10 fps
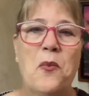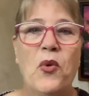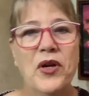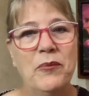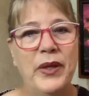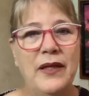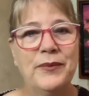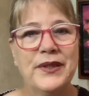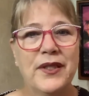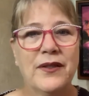Morning
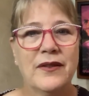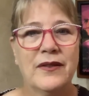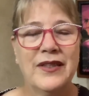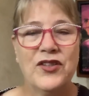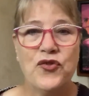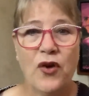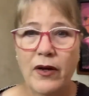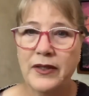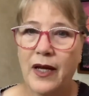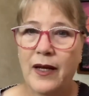peeps, it's
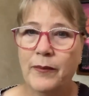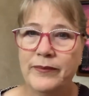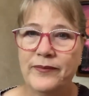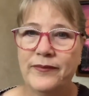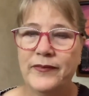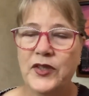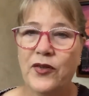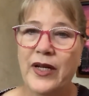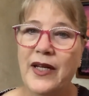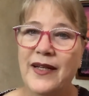drawing time.
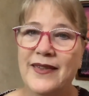You ready?